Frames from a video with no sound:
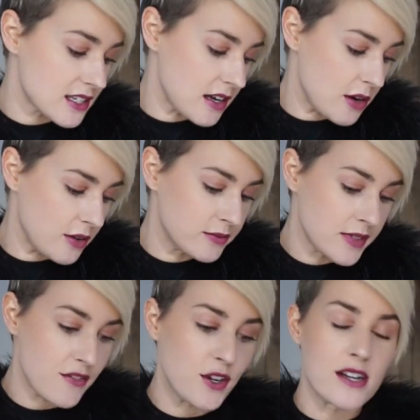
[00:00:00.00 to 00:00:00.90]
So
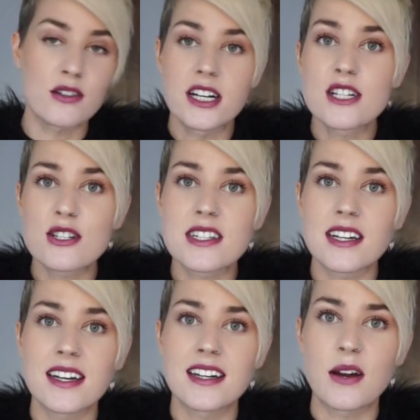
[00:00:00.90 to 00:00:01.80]
if you guys are
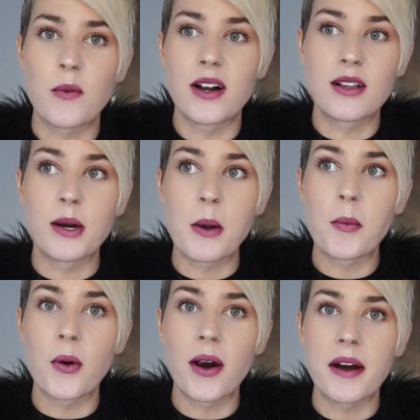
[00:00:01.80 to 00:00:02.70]
interested and want to learn
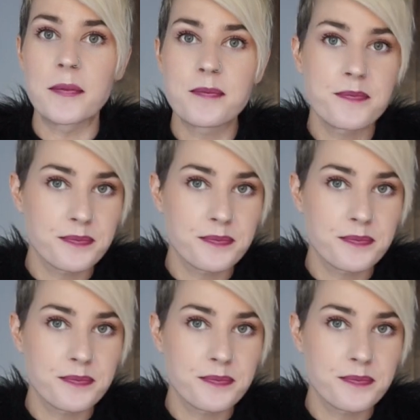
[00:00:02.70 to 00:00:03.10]
more,